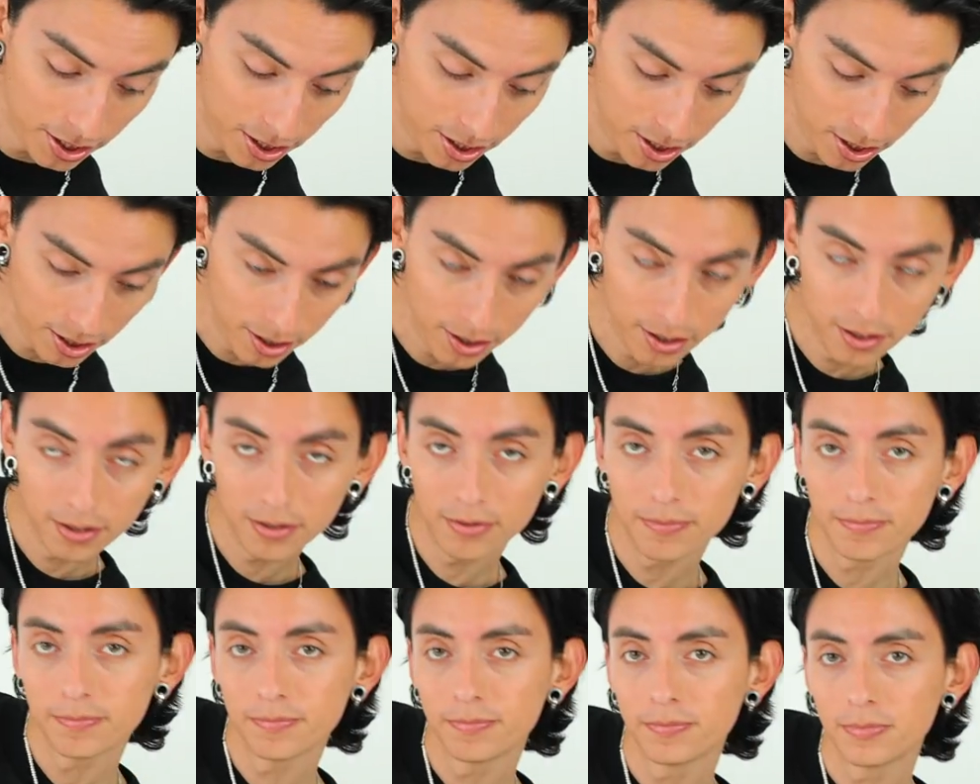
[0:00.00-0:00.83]

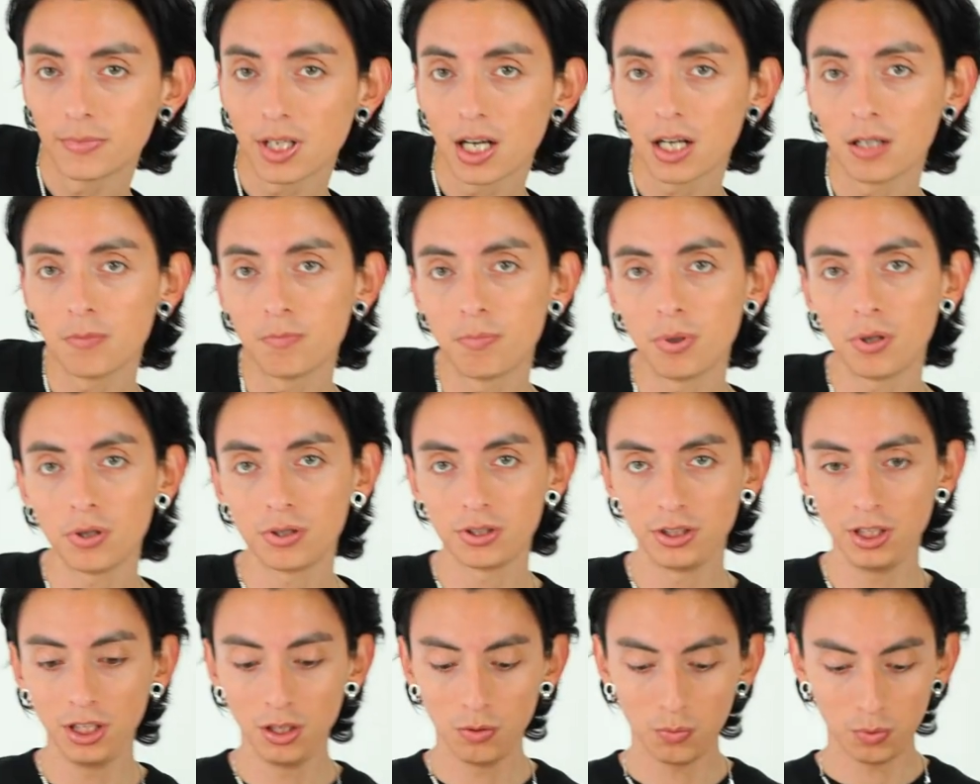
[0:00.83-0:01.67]
the
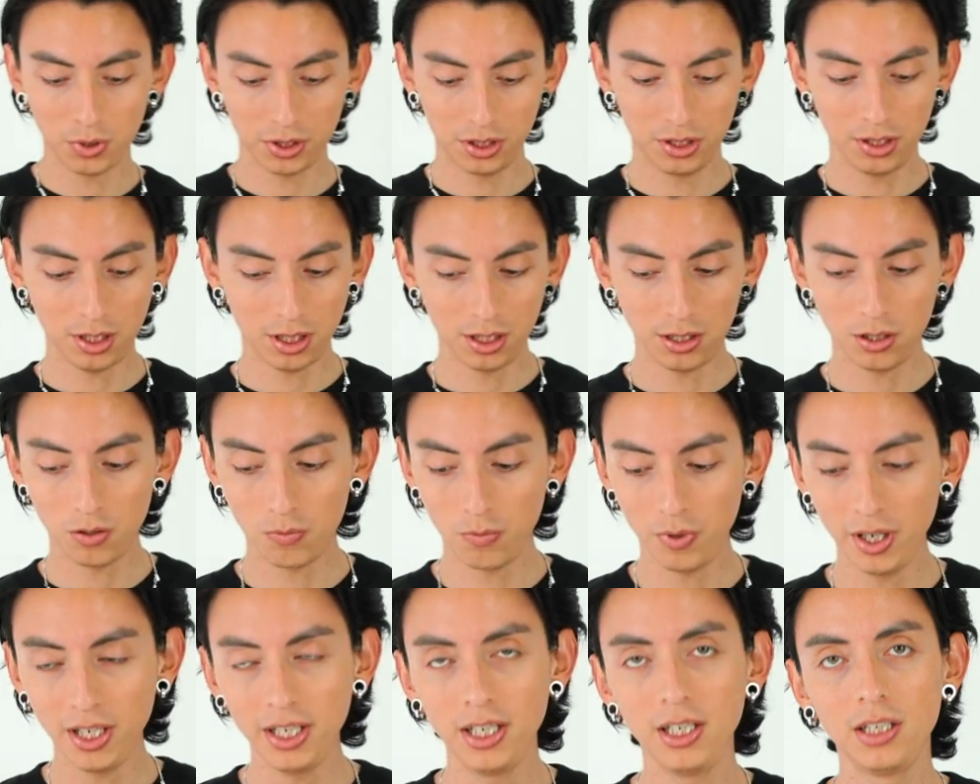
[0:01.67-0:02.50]
unboxing was done
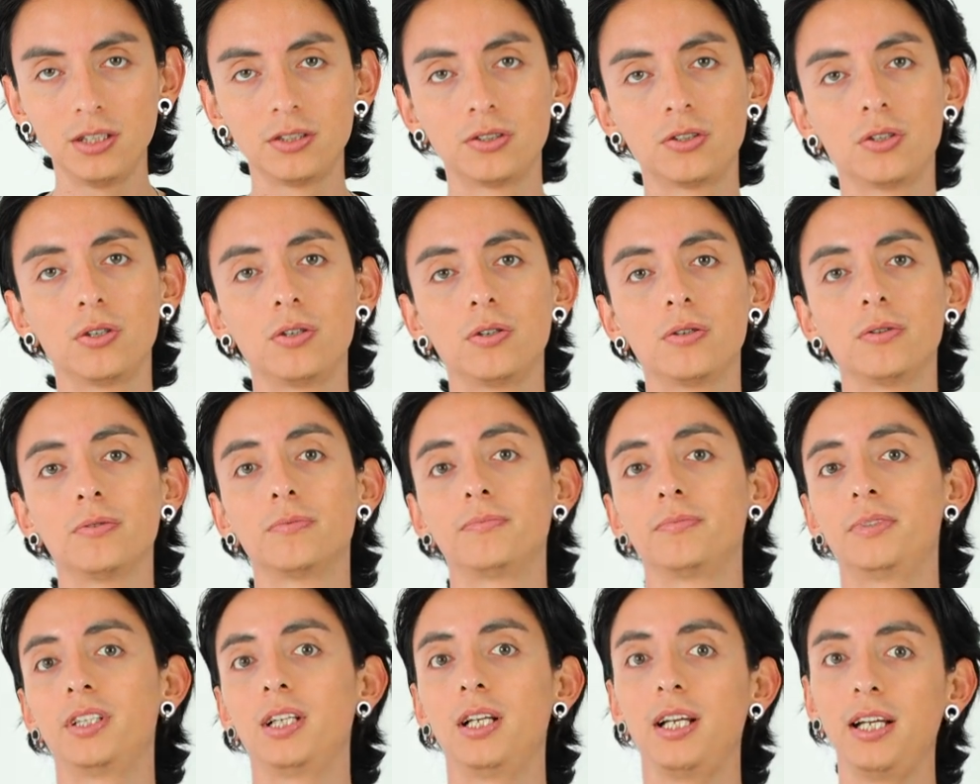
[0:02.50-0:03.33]
already, so
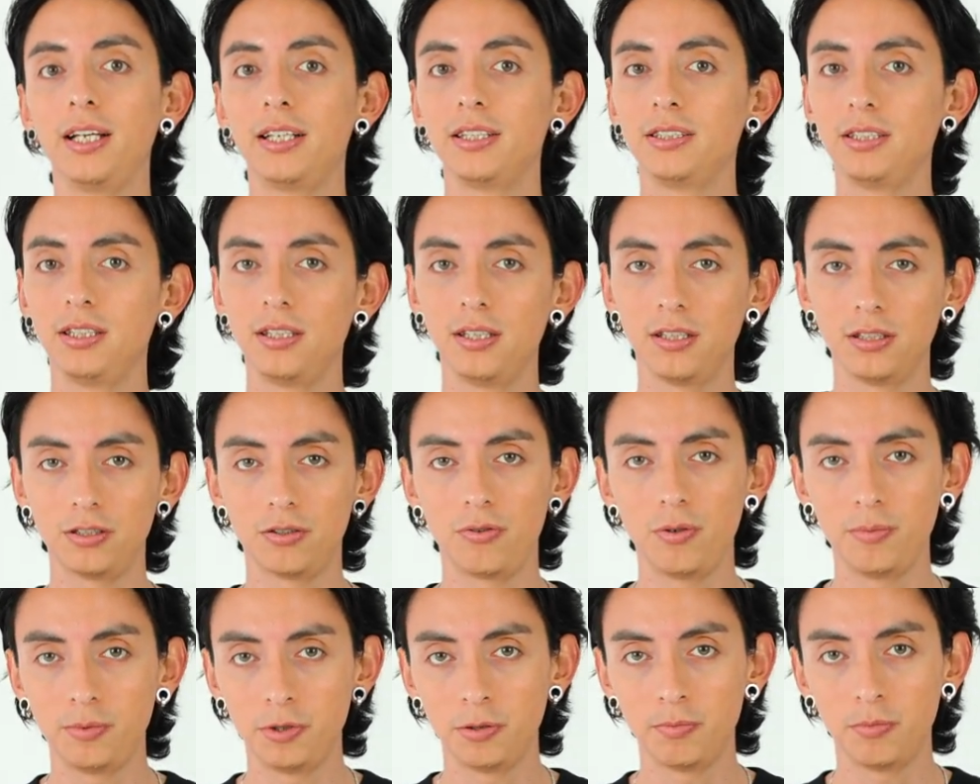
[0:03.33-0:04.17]
the link is in the
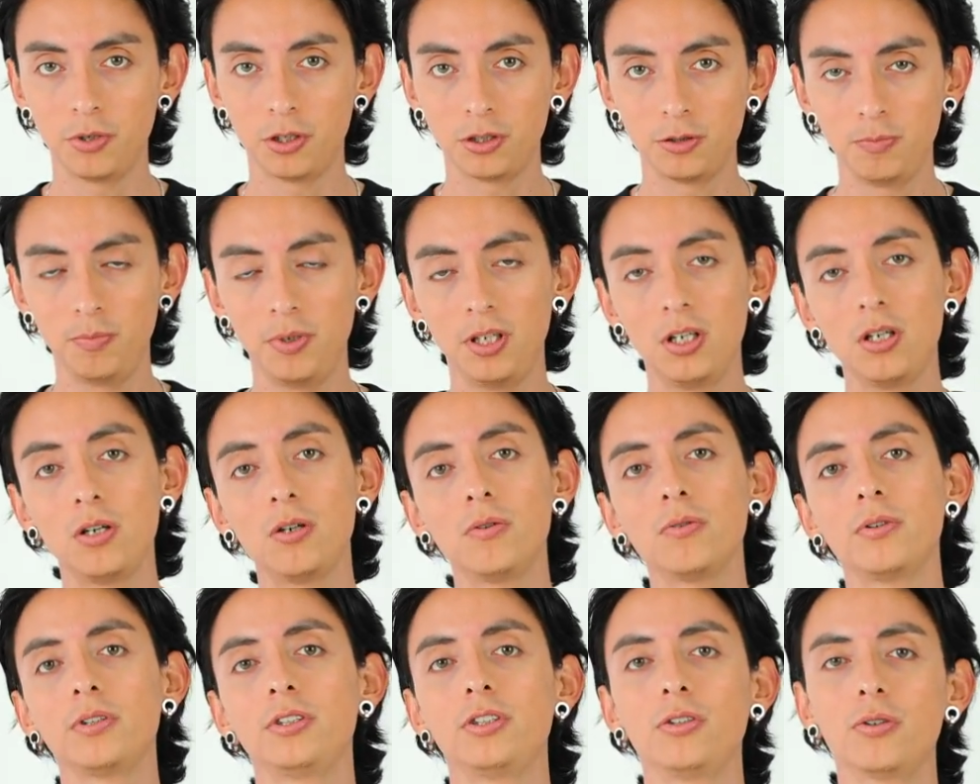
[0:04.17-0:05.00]
description box
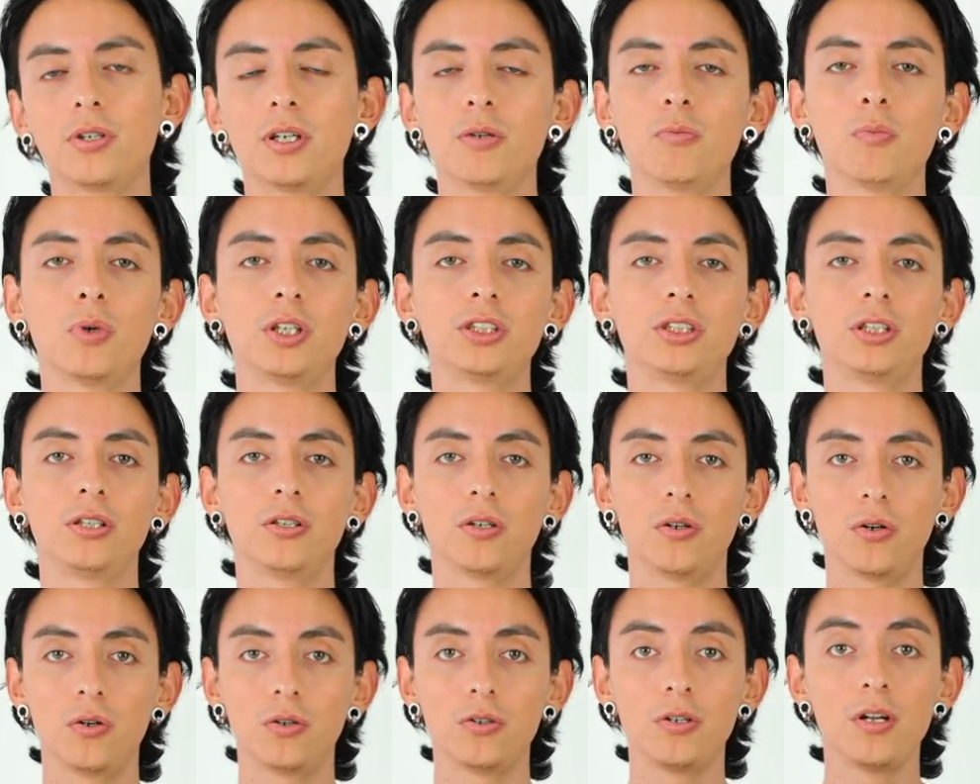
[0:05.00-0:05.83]
below and you can watch
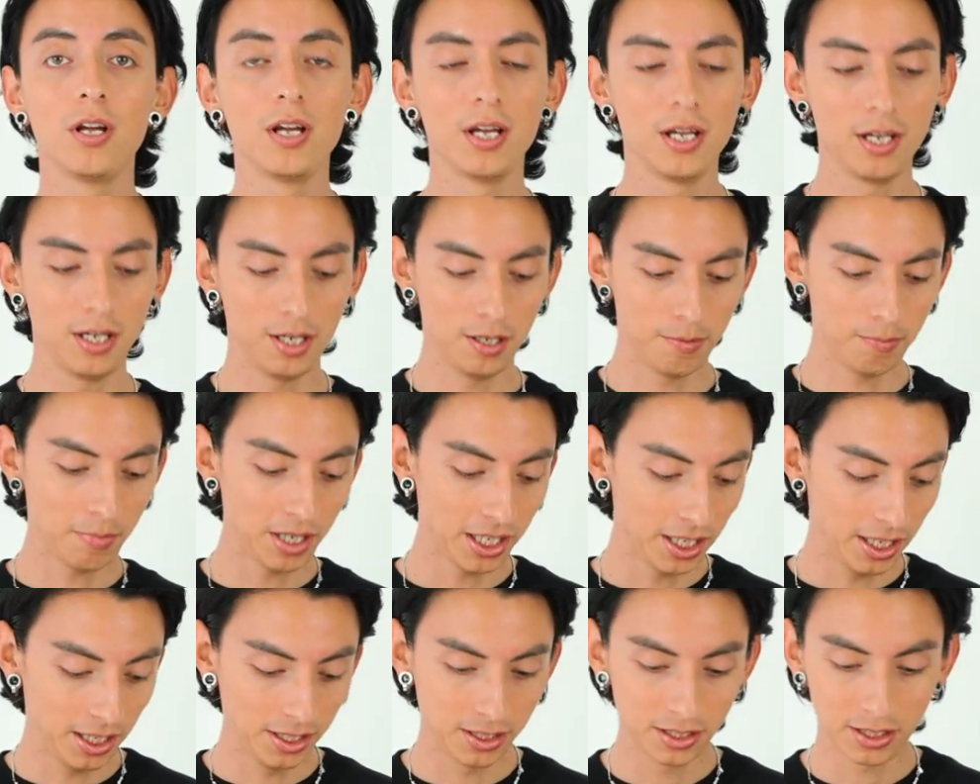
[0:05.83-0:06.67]
it on
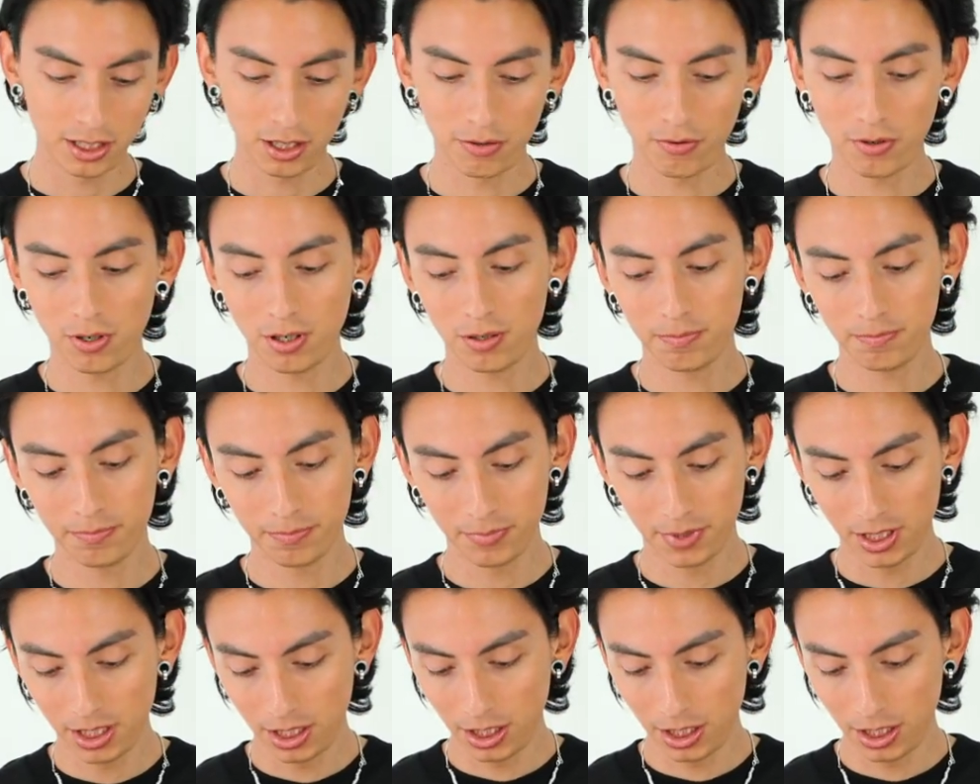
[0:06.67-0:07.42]
my Instagram.